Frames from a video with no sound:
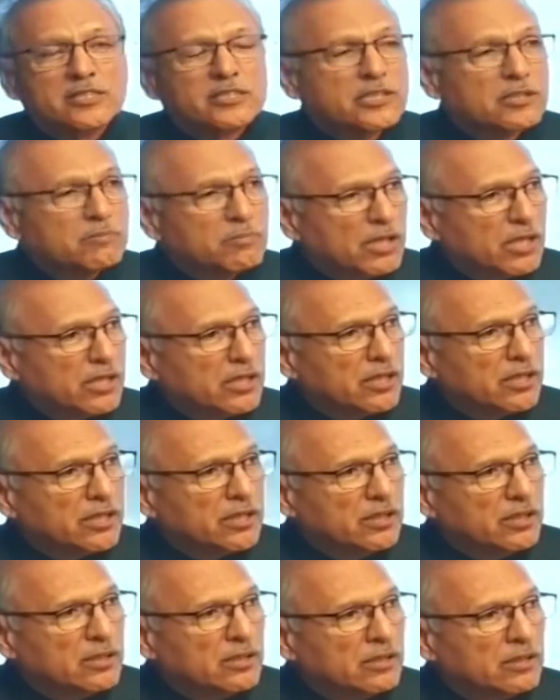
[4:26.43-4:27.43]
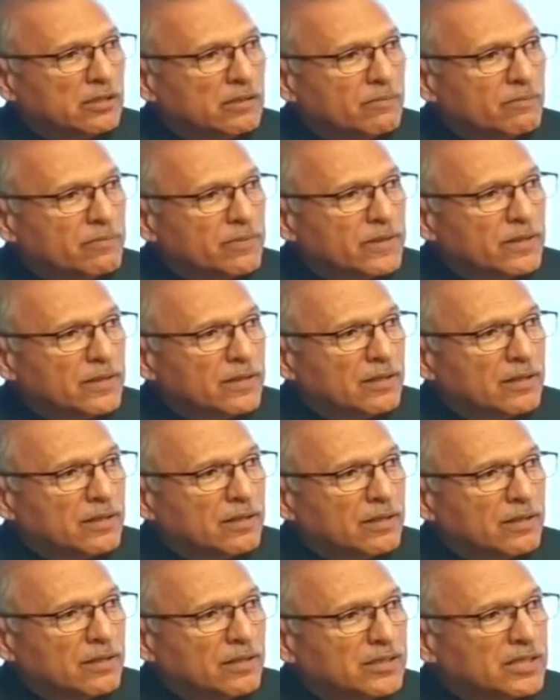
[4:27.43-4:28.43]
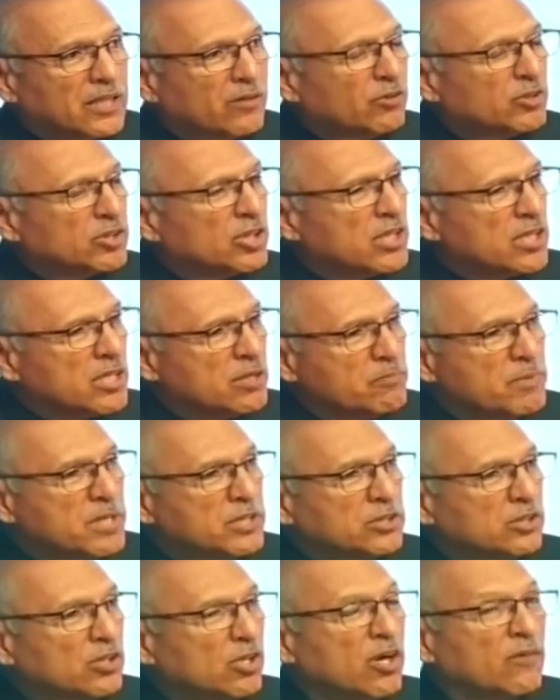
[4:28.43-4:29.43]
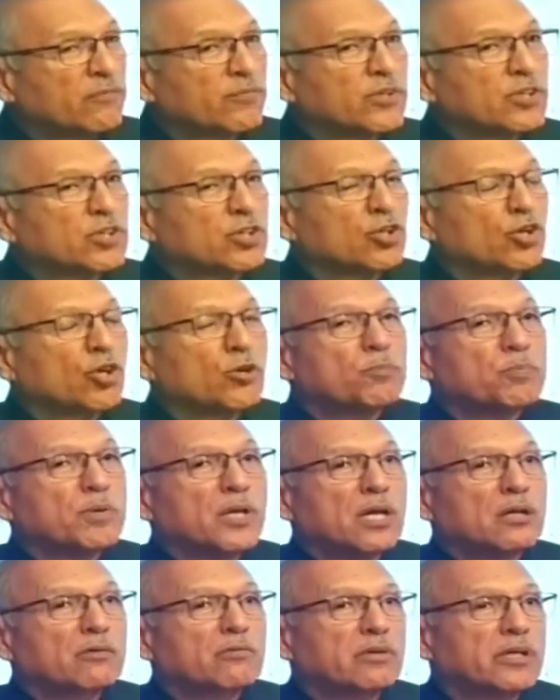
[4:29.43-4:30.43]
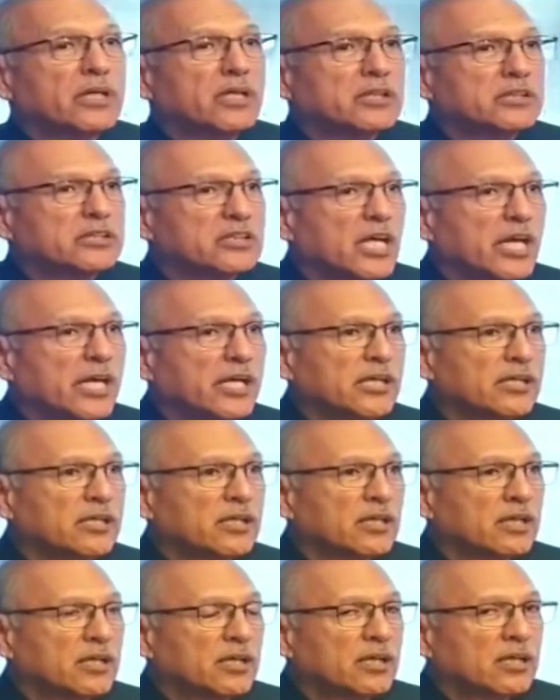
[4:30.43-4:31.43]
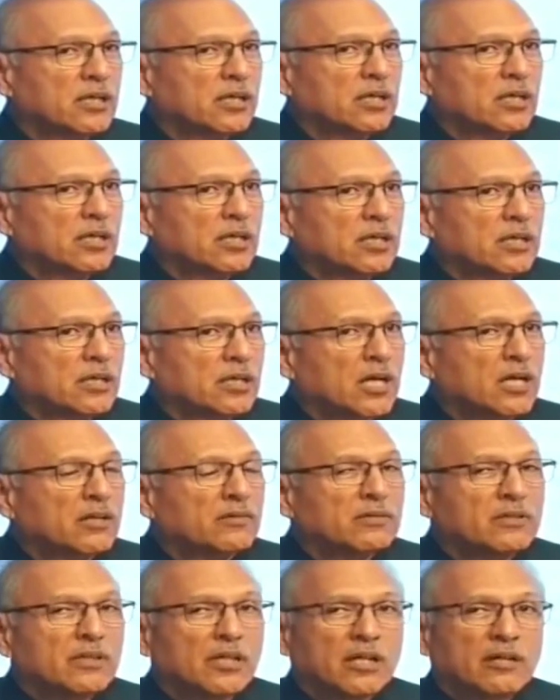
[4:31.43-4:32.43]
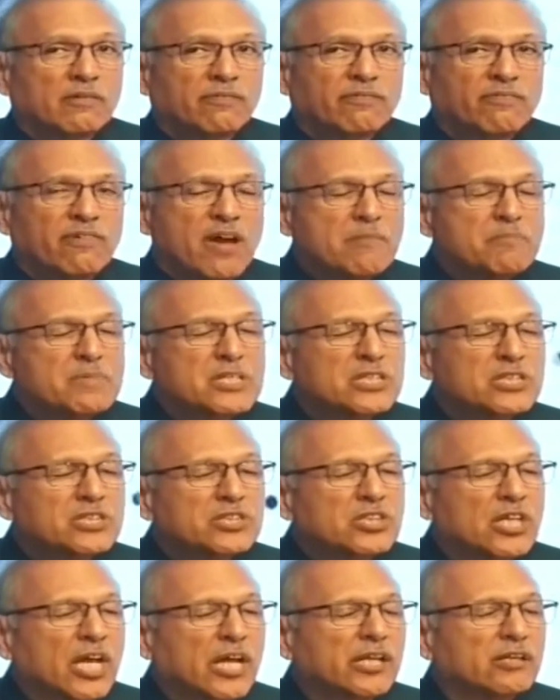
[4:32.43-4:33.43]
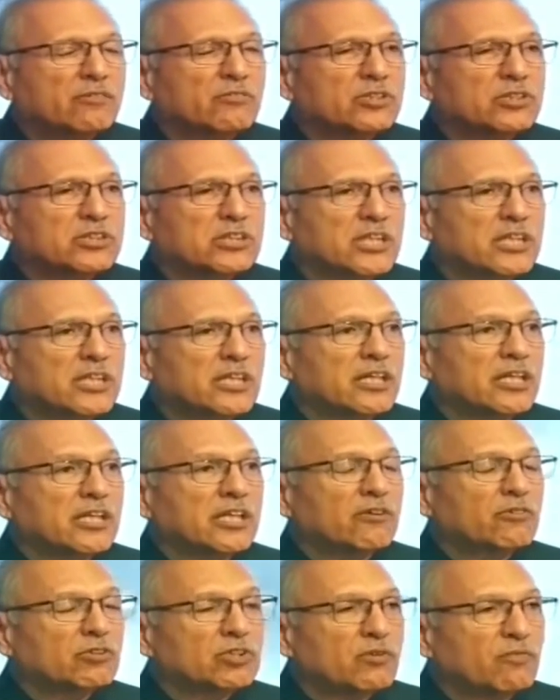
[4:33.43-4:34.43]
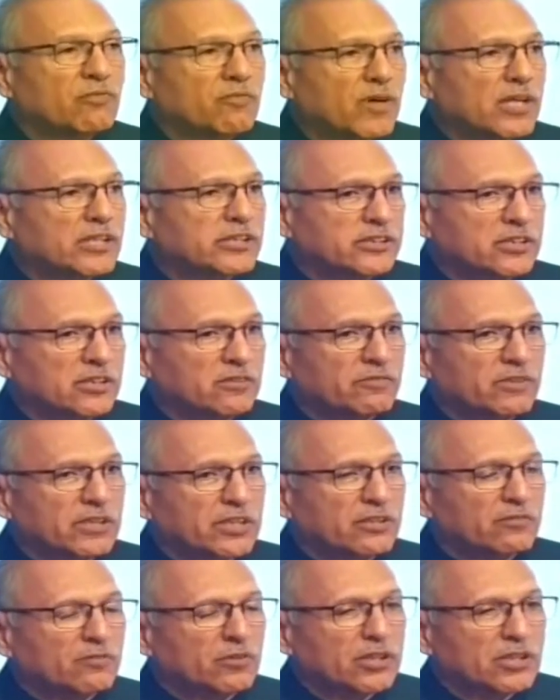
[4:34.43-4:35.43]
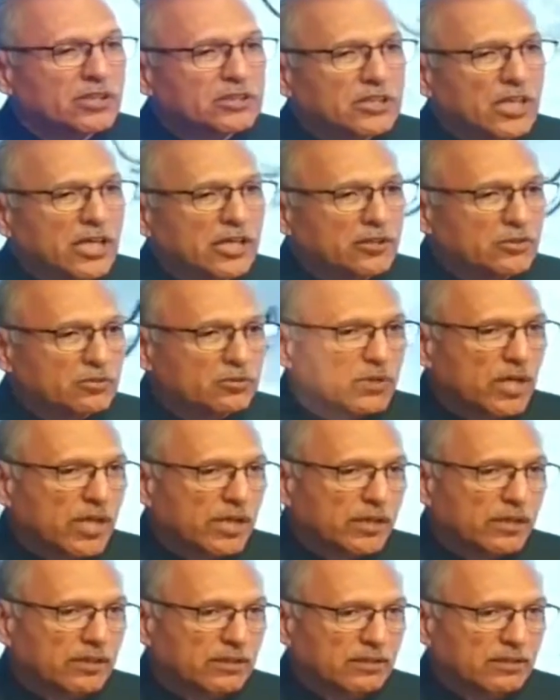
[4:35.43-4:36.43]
Similarly, there was an image of Ethiopia where a famished child was sitting, and there was a vulture waiting for the child to die.